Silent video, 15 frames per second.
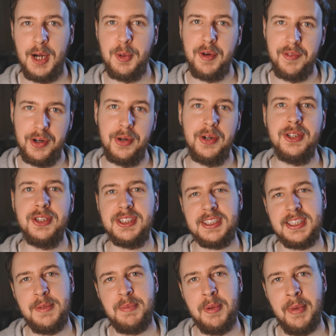However, just
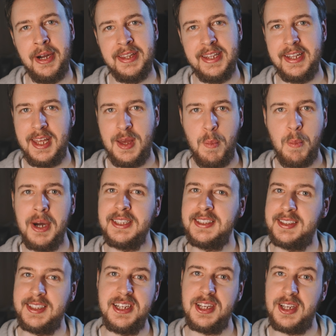keep in mind that it might
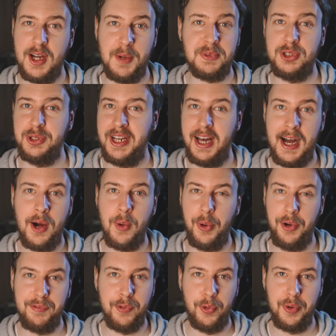take up to an
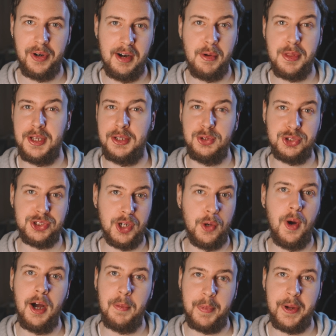hour for everything to show
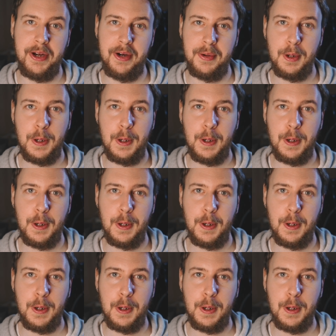up here.